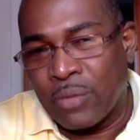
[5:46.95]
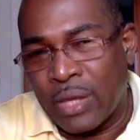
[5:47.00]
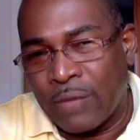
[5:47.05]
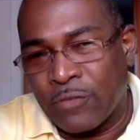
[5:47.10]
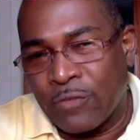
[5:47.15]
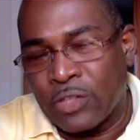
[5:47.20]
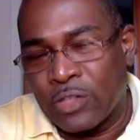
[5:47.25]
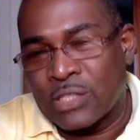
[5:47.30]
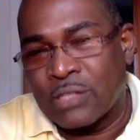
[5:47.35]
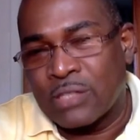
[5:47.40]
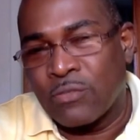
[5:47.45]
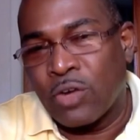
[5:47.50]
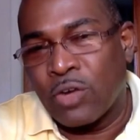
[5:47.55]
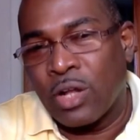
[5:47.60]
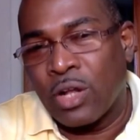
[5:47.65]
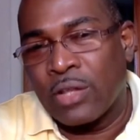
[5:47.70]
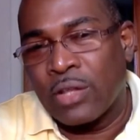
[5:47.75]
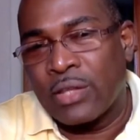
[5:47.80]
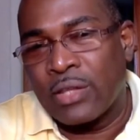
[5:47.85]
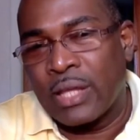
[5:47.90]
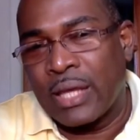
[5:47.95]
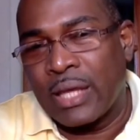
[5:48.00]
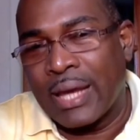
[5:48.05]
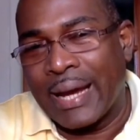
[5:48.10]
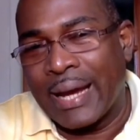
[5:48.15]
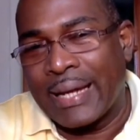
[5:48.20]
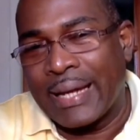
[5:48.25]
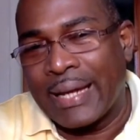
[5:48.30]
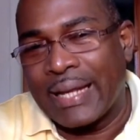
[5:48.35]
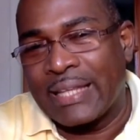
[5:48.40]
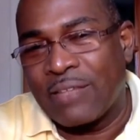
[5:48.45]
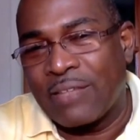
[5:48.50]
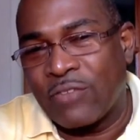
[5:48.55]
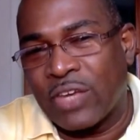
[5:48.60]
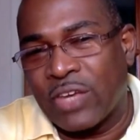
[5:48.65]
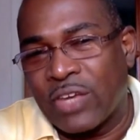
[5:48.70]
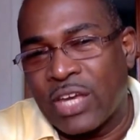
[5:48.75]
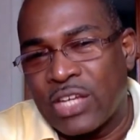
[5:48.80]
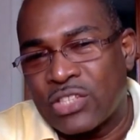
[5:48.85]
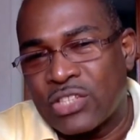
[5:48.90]
first of all, the
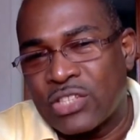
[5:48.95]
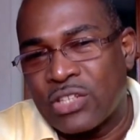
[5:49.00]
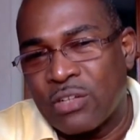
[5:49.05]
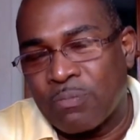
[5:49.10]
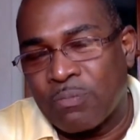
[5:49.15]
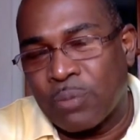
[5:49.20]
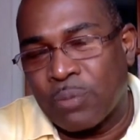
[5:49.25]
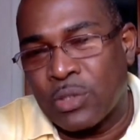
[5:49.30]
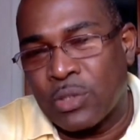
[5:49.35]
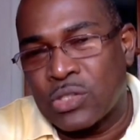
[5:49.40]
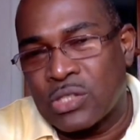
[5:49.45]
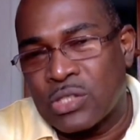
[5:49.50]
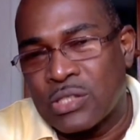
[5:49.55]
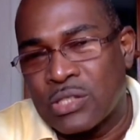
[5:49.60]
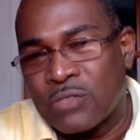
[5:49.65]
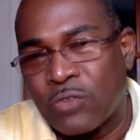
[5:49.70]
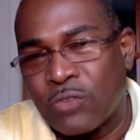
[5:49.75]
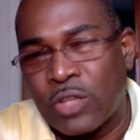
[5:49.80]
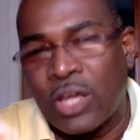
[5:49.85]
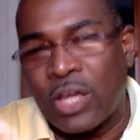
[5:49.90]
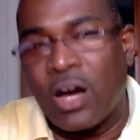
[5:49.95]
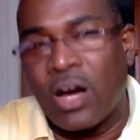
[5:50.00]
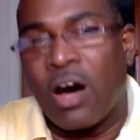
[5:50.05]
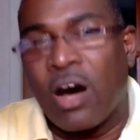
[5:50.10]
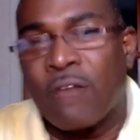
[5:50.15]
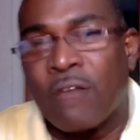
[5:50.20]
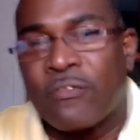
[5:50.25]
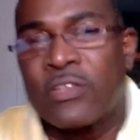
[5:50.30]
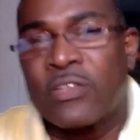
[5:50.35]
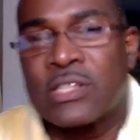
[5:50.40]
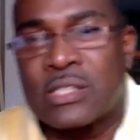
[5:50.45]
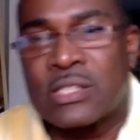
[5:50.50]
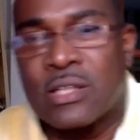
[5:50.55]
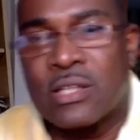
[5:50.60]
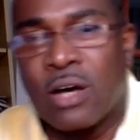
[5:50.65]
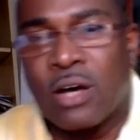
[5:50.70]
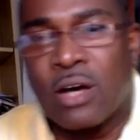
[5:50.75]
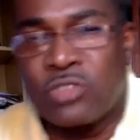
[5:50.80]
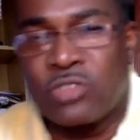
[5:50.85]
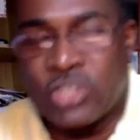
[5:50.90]
identification of persons for the office
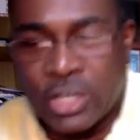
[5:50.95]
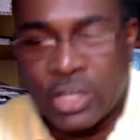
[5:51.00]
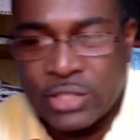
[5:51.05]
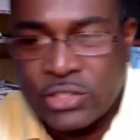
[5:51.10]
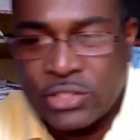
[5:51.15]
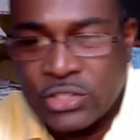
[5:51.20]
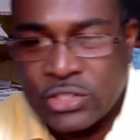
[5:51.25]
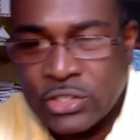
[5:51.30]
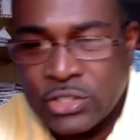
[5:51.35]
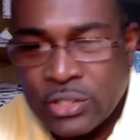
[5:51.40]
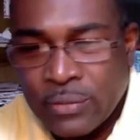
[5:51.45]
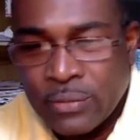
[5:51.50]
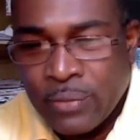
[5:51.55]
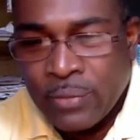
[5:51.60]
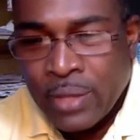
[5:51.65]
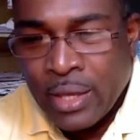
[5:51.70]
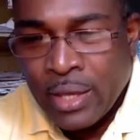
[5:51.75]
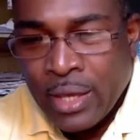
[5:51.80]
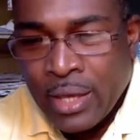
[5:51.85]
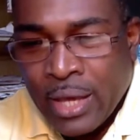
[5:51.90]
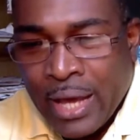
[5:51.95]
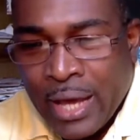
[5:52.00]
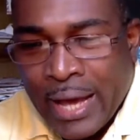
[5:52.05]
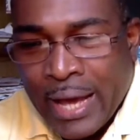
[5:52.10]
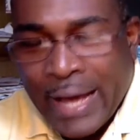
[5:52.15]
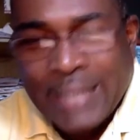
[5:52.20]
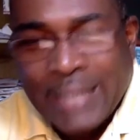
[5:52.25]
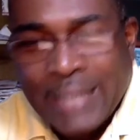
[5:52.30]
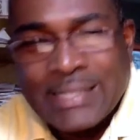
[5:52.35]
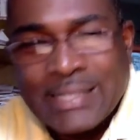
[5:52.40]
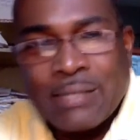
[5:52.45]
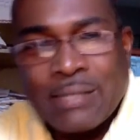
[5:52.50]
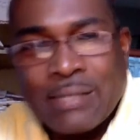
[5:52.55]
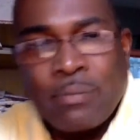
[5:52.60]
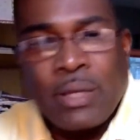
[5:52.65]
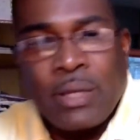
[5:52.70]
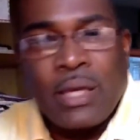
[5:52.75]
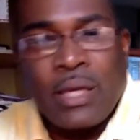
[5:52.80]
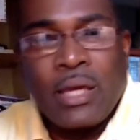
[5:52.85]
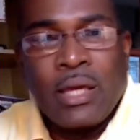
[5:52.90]
of judge has to
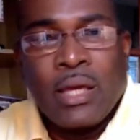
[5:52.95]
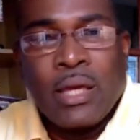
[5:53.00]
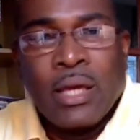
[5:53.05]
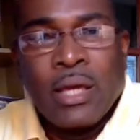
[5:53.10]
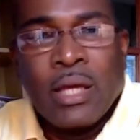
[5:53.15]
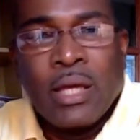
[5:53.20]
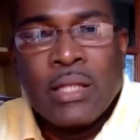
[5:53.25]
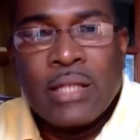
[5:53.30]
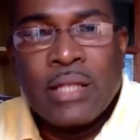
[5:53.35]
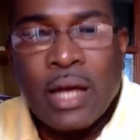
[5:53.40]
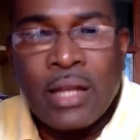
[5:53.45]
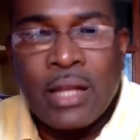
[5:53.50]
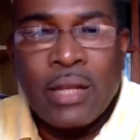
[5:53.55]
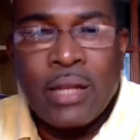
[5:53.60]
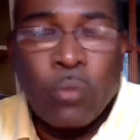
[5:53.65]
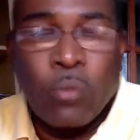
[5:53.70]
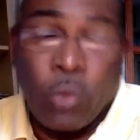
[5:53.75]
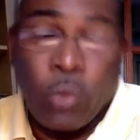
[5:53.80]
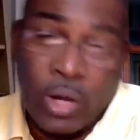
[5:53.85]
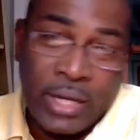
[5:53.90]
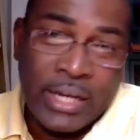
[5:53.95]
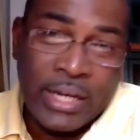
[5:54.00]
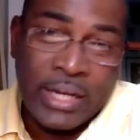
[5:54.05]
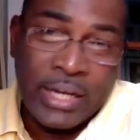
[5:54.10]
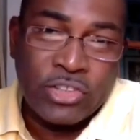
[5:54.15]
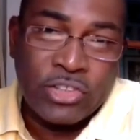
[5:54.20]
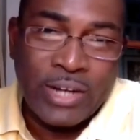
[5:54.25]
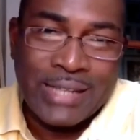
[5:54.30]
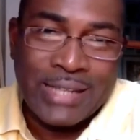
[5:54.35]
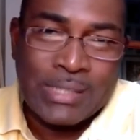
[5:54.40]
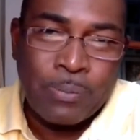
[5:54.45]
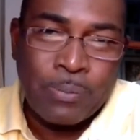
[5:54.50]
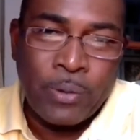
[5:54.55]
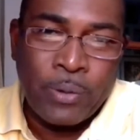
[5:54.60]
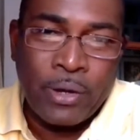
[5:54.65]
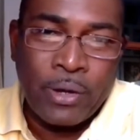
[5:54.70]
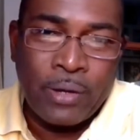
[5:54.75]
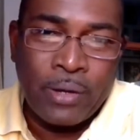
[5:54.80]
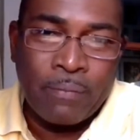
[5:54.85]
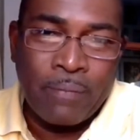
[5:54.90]
be done, one, in a
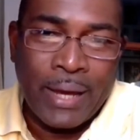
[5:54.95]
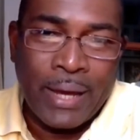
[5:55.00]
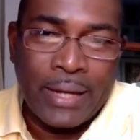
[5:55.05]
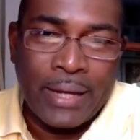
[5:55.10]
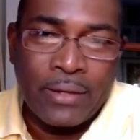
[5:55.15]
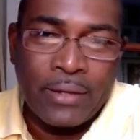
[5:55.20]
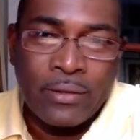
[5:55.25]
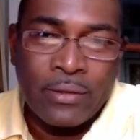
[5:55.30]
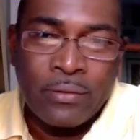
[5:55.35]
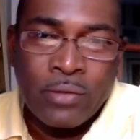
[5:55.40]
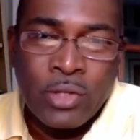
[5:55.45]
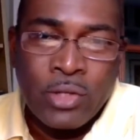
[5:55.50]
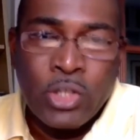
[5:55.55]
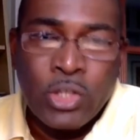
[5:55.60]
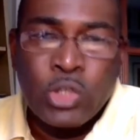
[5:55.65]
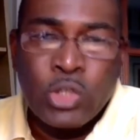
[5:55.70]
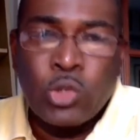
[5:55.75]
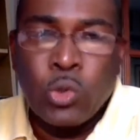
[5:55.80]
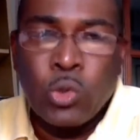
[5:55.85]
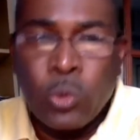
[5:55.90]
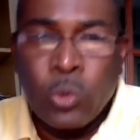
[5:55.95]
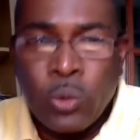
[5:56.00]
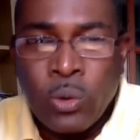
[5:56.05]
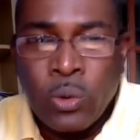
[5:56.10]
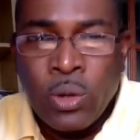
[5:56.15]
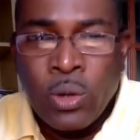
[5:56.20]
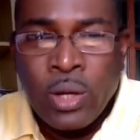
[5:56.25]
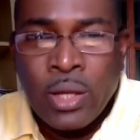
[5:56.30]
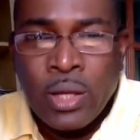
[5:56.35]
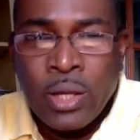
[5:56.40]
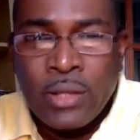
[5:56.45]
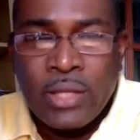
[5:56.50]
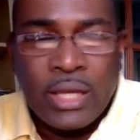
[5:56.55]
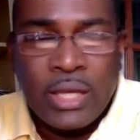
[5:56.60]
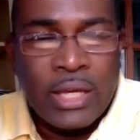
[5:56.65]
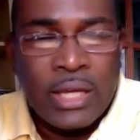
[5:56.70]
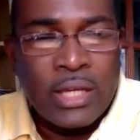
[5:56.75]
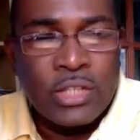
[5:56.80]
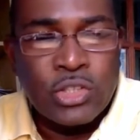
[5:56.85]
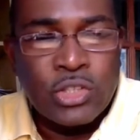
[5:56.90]
transparent manner, two,
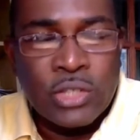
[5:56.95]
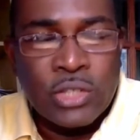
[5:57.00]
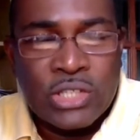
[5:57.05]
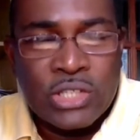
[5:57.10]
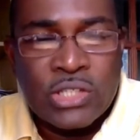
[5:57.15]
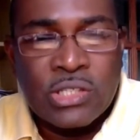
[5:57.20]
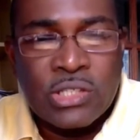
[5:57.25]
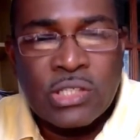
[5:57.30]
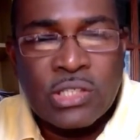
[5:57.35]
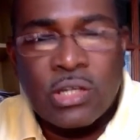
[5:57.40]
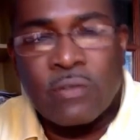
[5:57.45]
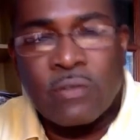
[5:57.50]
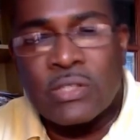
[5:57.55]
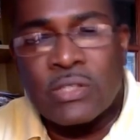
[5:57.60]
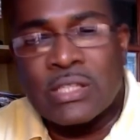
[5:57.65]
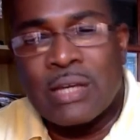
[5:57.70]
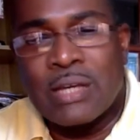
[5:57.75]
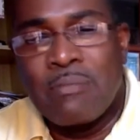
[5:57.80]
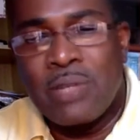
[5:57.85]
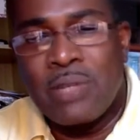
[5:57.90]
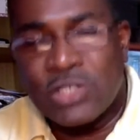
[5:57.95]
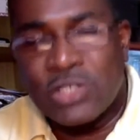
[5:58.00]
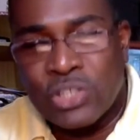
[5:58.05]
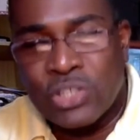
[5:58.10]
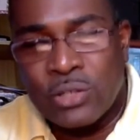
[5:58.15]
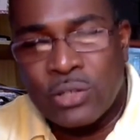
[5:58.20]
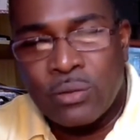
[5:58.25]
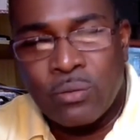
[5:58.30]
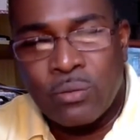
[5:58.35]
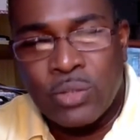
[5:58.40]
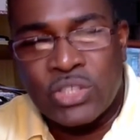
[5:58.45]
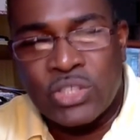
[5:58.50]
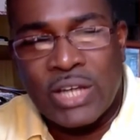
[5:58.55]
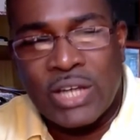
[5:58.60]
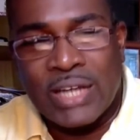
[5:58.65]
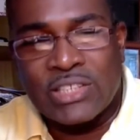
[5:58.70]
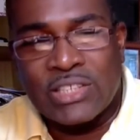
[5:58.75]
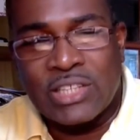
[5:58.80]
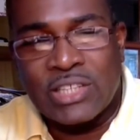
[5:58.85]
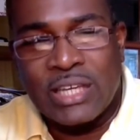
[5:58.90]
the Judicial Service Commission, which
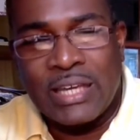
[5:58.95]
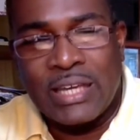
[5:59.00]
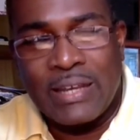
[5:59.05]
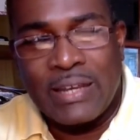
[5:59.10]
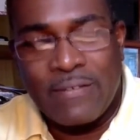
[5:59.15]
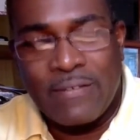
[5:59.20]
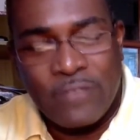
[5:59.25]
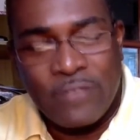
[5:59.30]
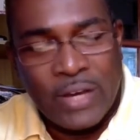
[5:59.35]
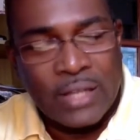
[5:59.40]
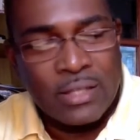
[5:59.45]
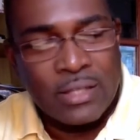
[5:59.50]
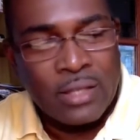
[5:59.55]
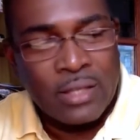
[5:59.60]
actually in effect